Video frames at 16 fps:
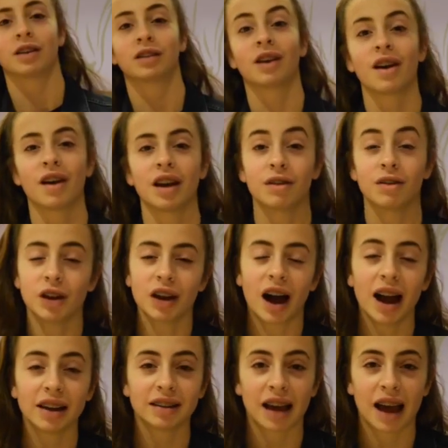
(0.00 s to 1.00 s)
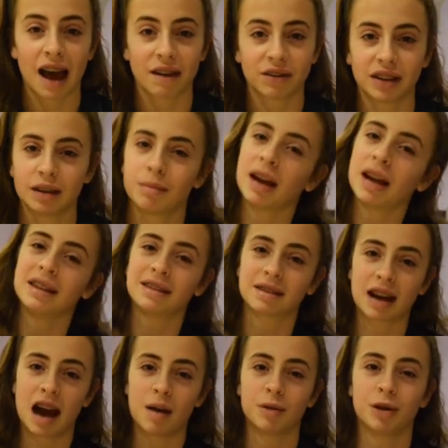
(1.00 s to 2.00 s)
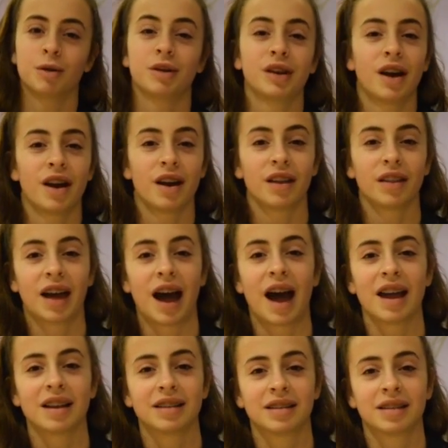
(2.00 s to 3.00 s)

So if you guys have seen my Instagram, you will know that